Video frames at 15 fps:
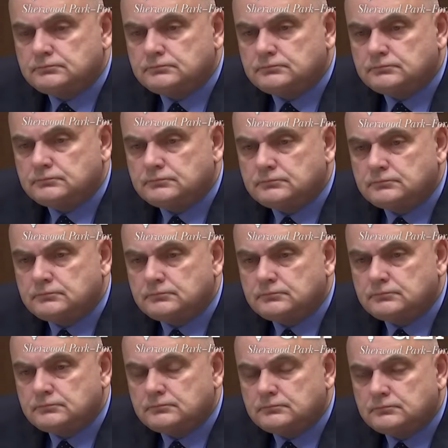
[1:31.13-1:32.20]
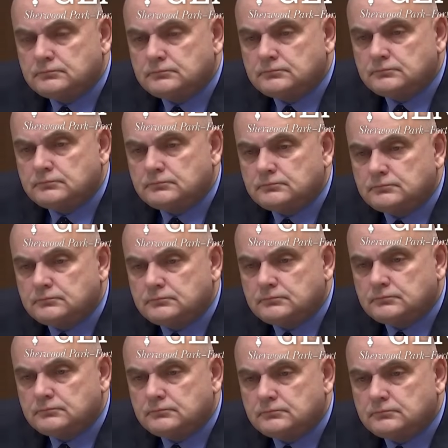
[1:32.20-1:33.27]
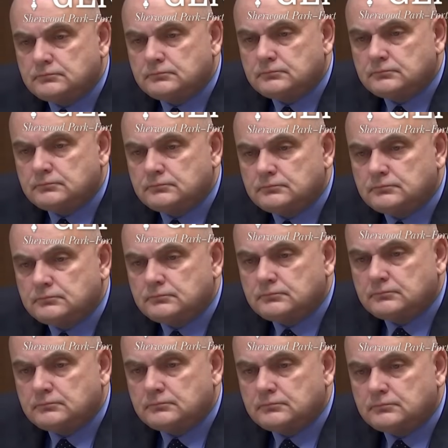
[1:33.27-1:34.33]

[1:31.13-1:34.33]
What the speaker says: This person isn't speaking.